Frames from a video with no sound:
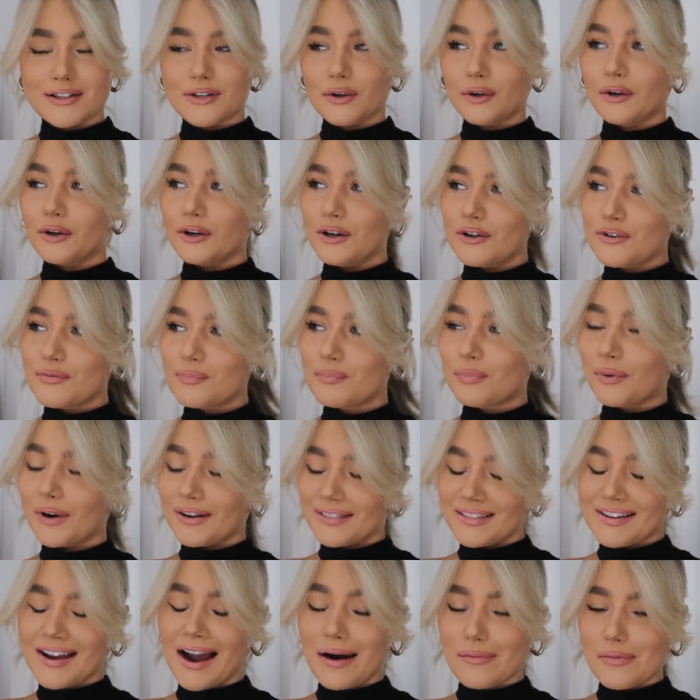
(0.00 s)
So I'm going to
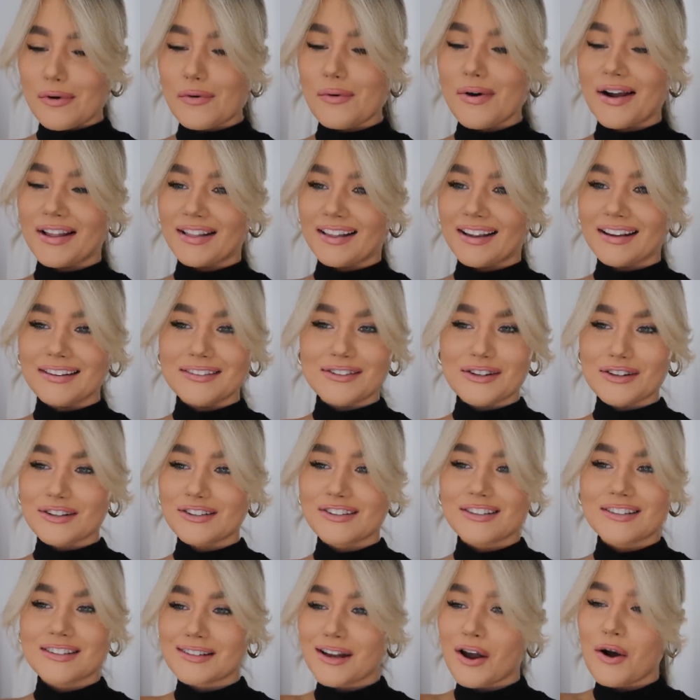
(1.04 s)
bring the camera with and
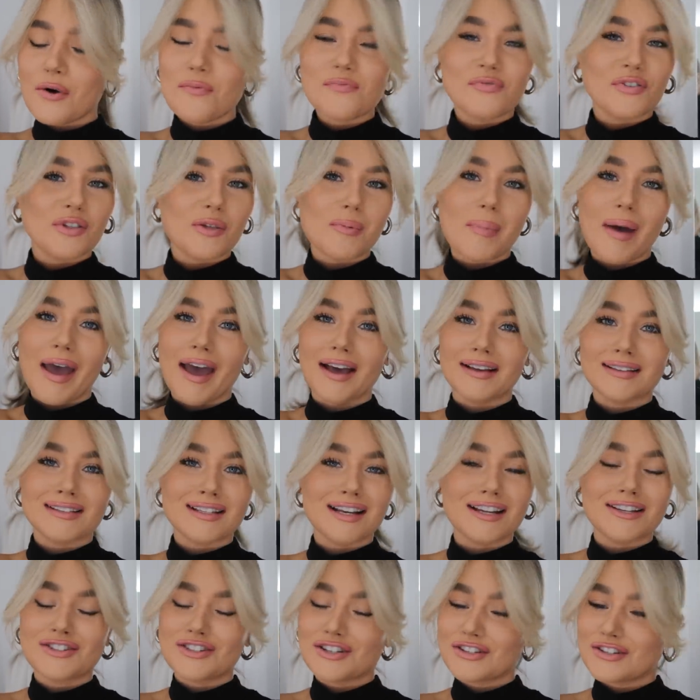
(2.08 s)
just hope for the best.
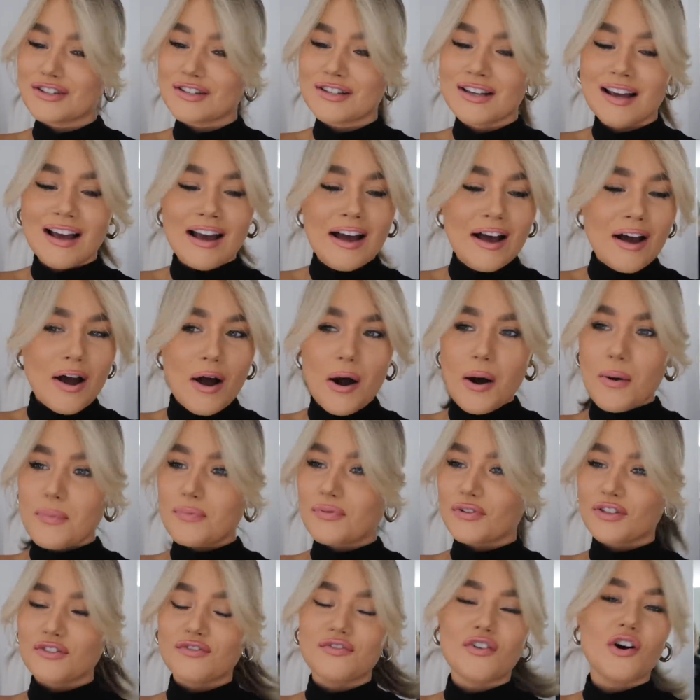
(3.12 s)
Let's just hope
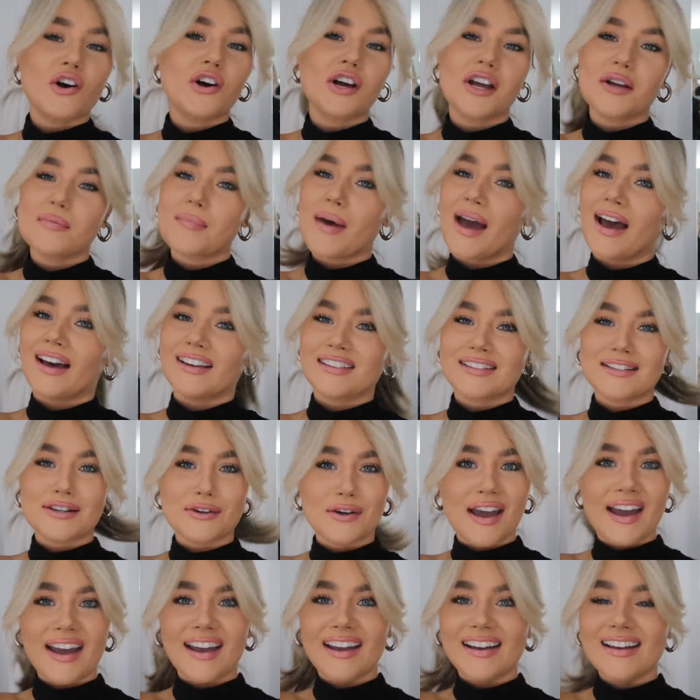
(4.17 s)
for the fucking best,
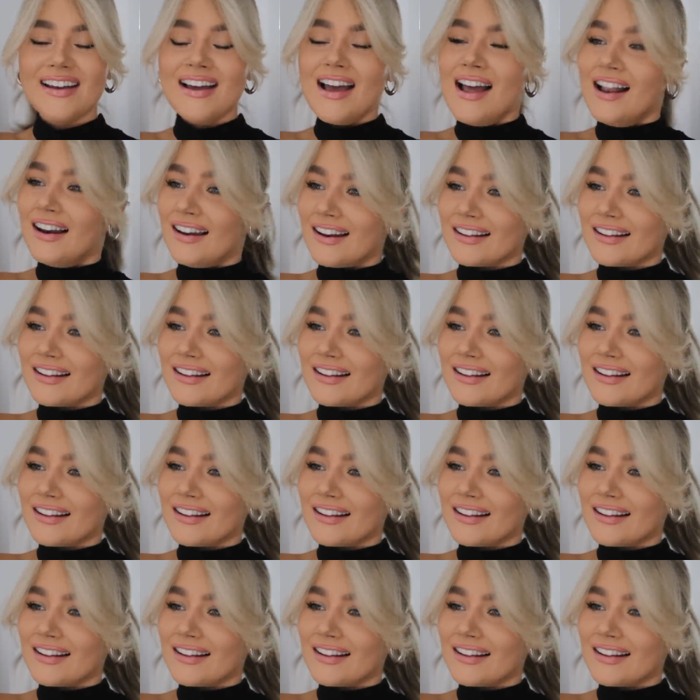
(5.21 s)
okay?